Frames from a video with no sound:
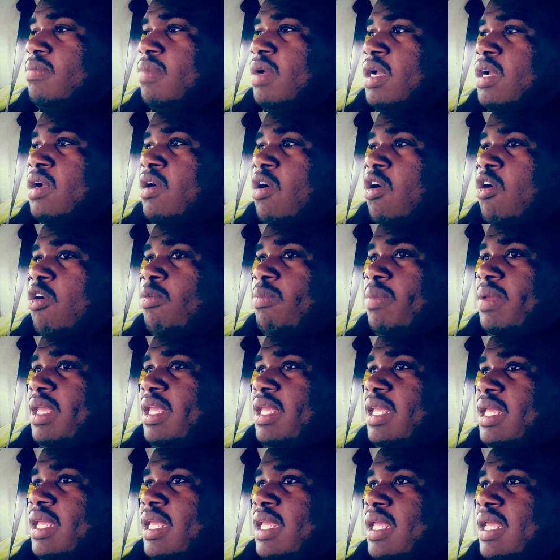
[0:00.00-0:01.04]
but
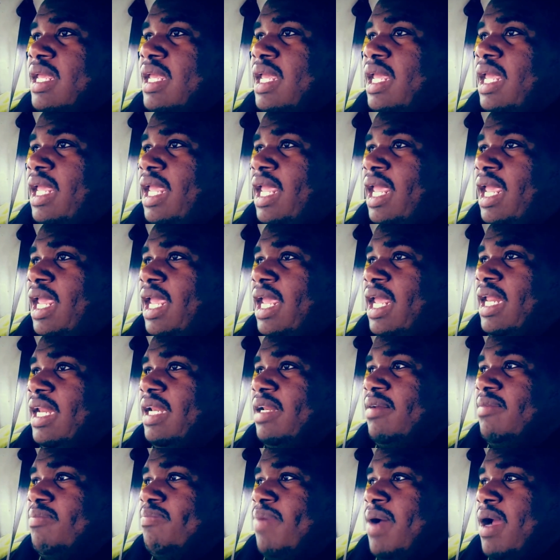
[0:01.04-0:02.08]
Kobe
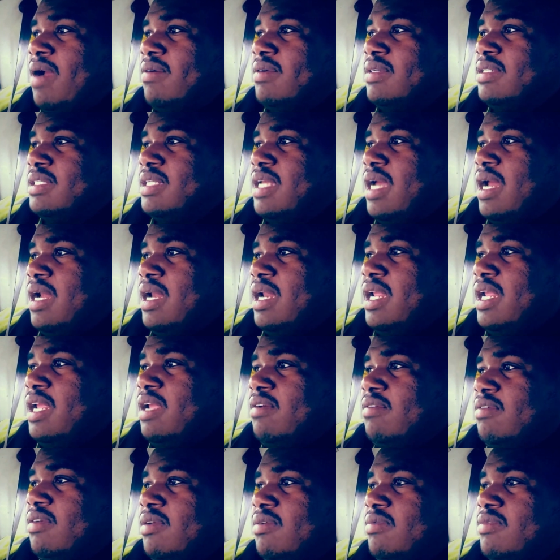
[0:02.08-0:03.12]
and Byron Scott are
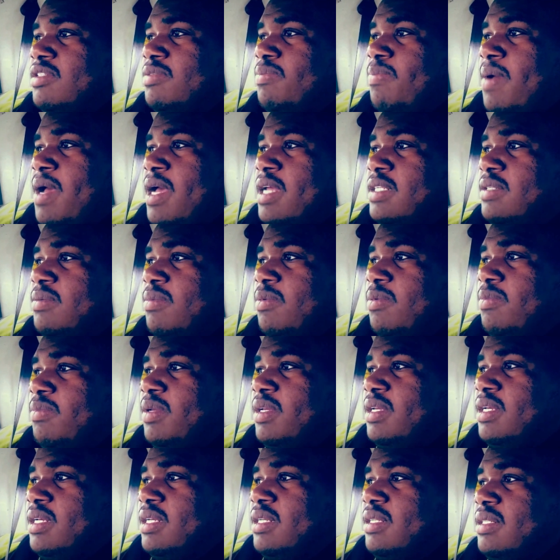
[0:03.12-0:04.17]
equally responsible
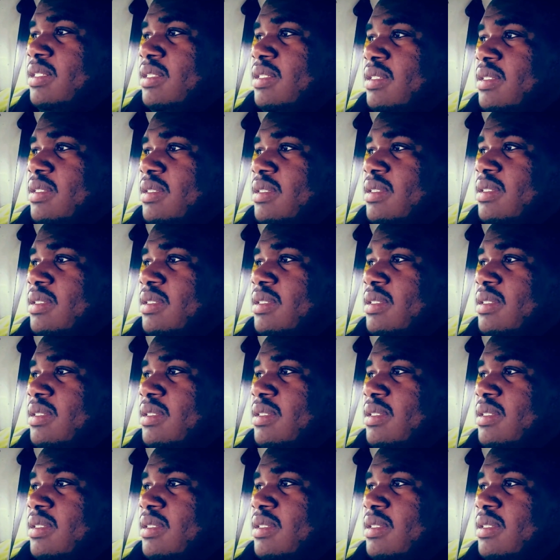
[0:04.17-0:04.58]
because